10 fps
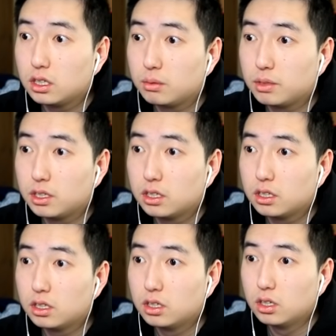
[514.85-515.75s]
hear me.
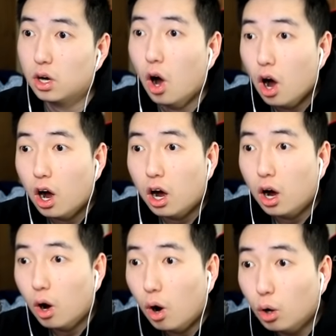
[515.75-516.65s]
Oh,
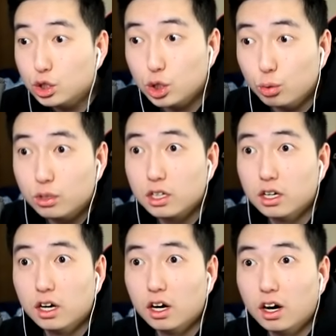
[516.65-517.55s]

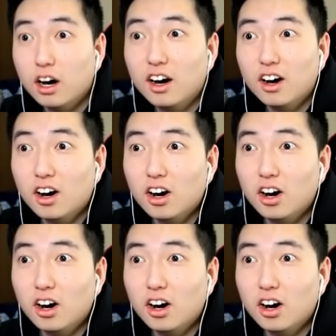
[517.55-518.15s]
shoot!